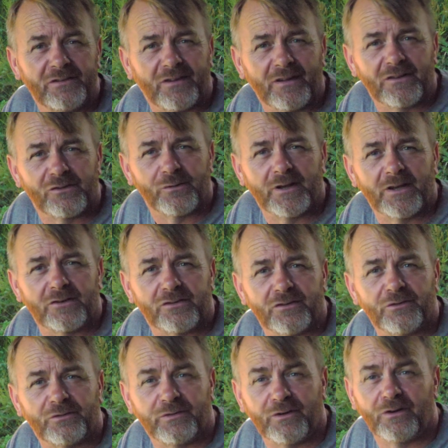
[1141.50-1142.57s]

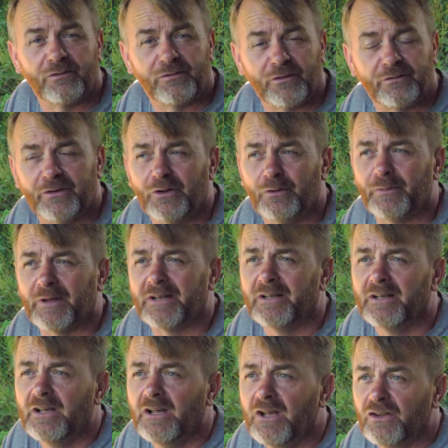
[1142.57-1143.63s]
situations for filming.
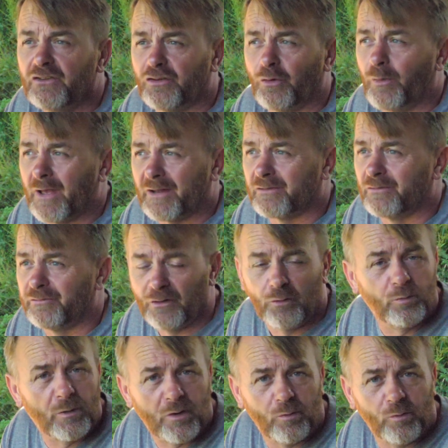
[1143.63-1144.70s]
So we had to
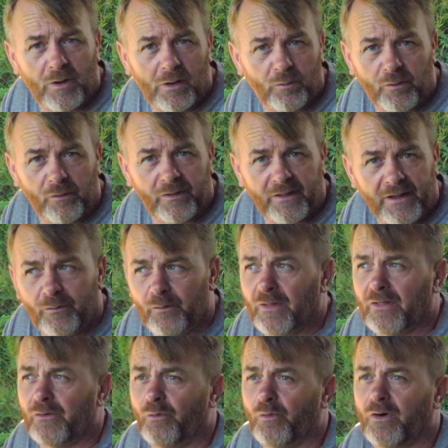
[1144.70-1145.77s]
film on while we were there,
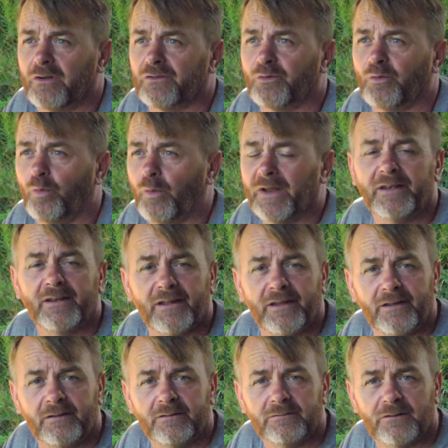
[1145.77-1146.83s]
whether it was
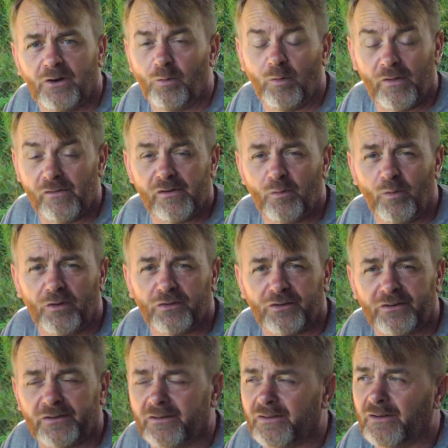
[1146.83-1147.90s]
windy or whether it
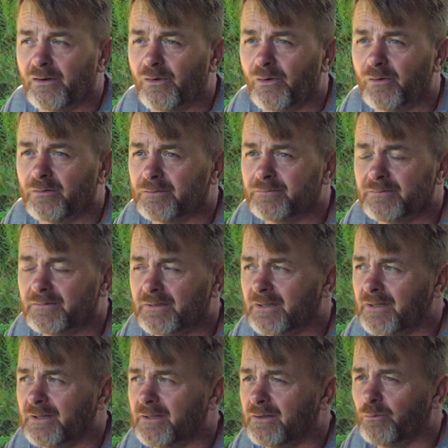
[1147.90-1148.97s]
wasn't, you know.
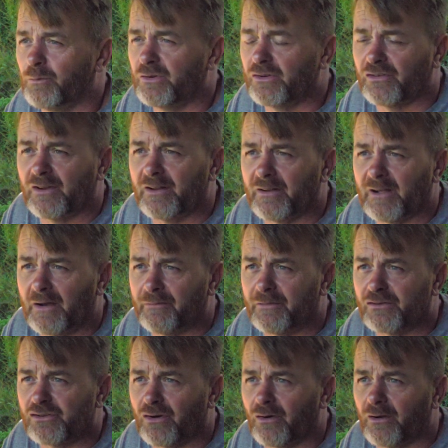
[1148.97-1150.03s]
We just didn't have the
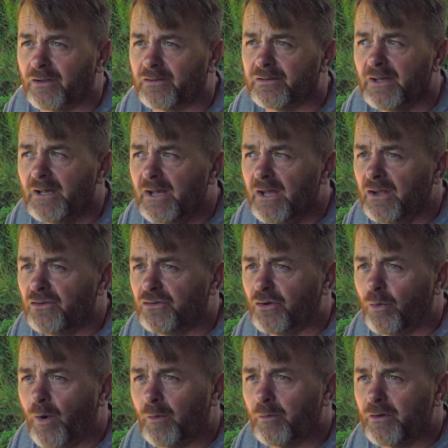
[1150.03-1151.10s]
choice. So
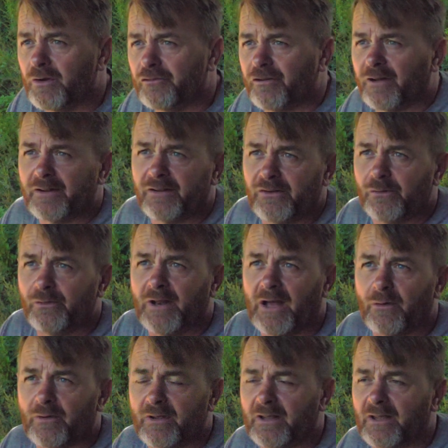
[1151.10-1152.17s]
what I'm going to try to do
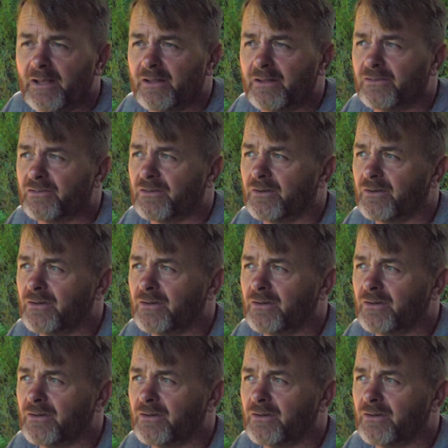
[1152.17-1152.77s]
now is,